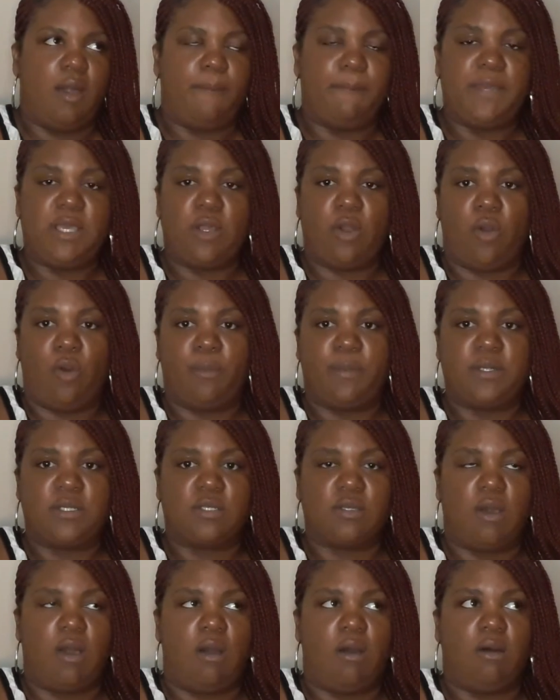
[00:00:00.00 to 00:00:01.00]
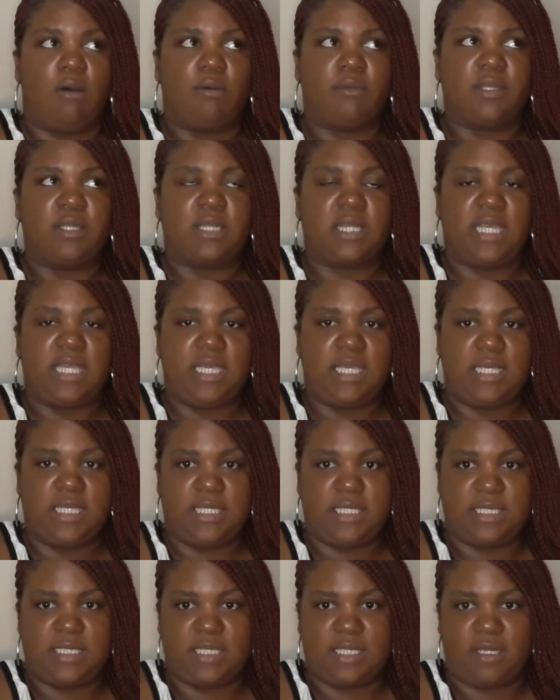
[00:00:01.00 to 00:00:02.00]
Be open to all the
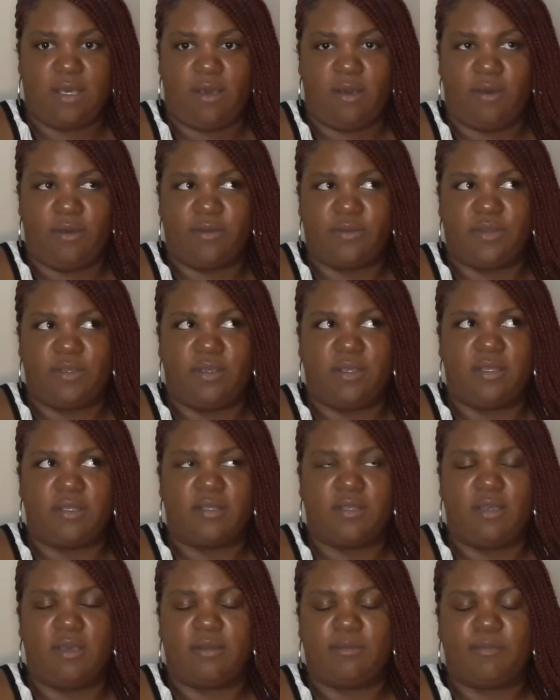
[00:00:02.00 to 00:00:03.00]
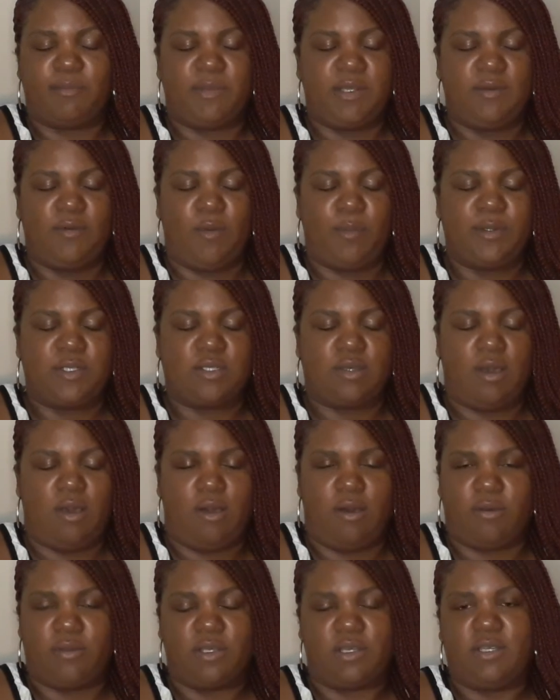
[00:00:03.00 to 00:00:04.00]
things and be open to
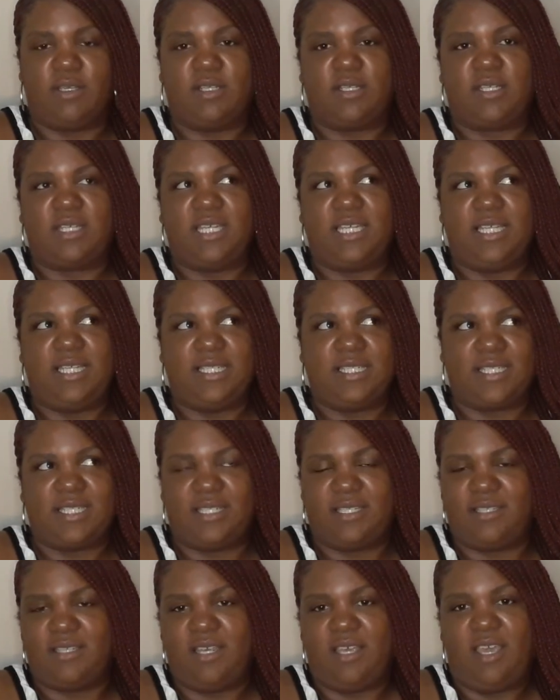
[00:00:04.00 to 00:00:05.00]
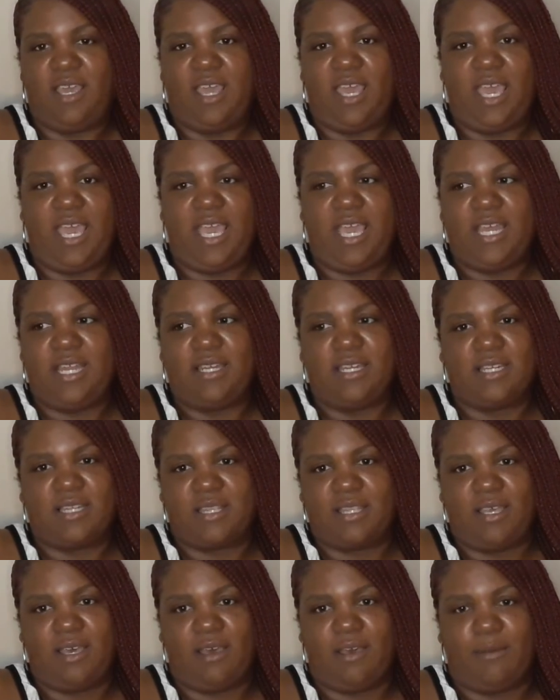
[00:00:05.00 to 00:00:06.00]
all the good things and the
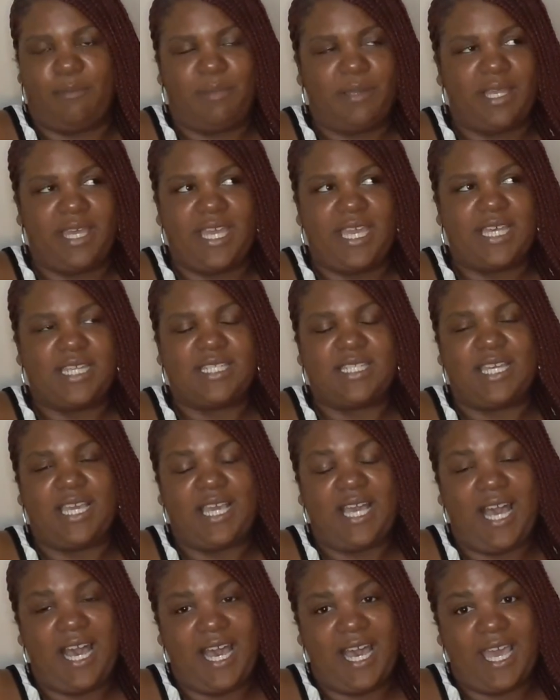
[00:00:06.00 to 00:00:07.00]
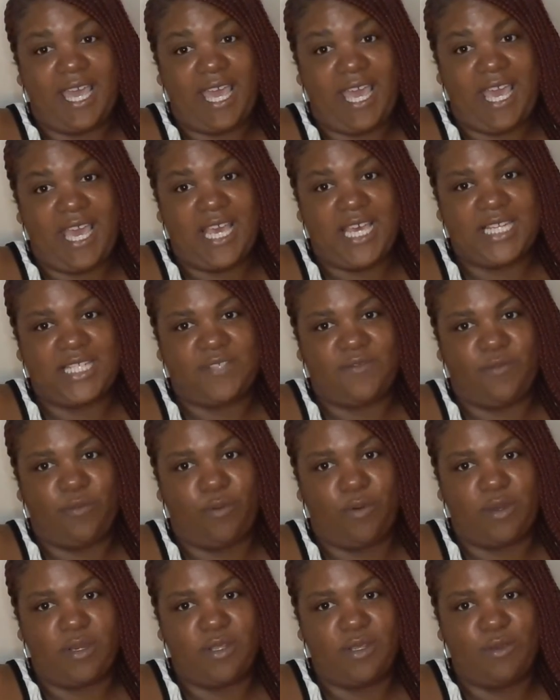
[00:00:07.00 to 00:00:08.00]
plans that God has
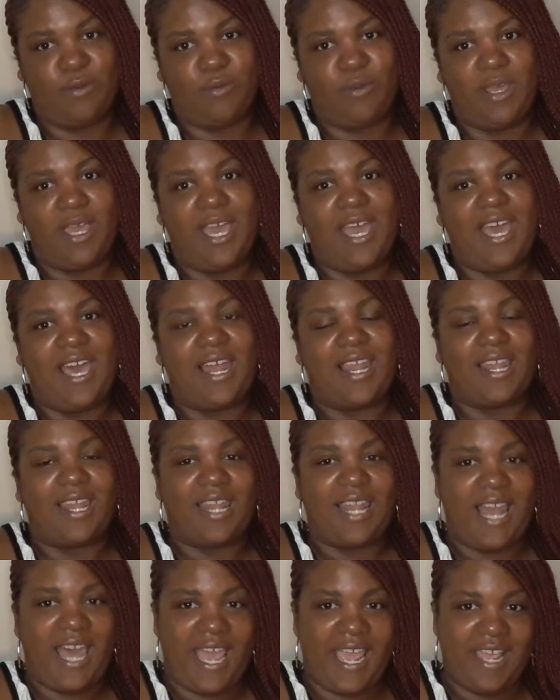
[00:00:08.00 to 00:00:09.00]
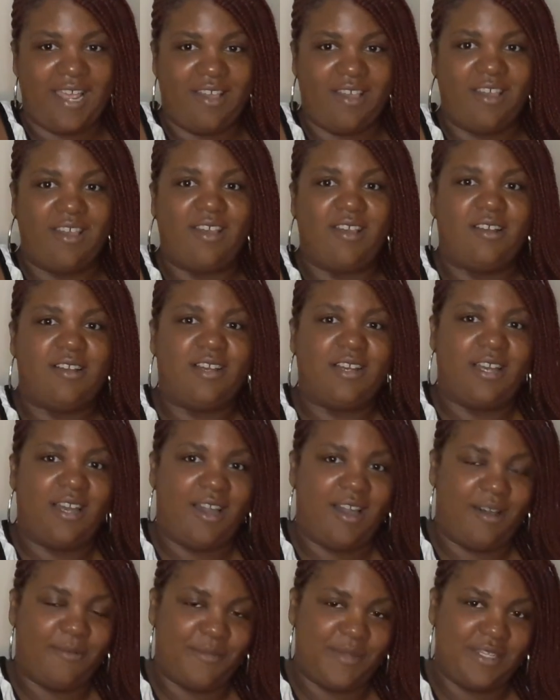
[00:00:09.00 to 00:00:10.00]
for you. Like,
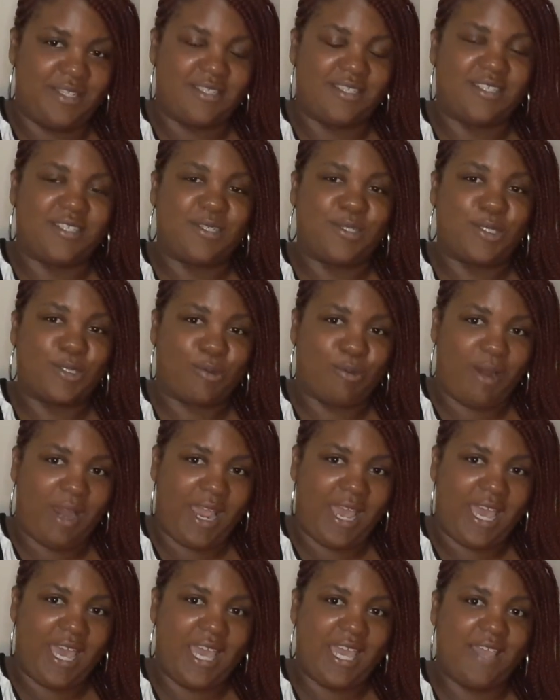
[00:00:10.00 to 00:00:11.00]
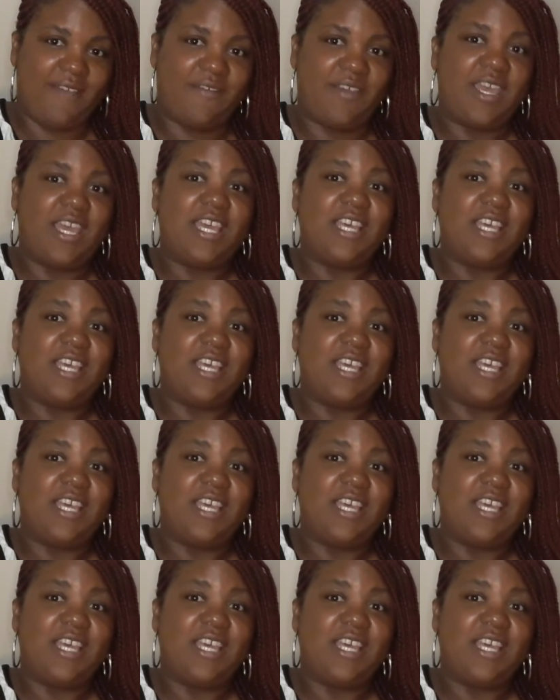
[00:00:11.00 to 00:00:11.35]
comment, subscribe.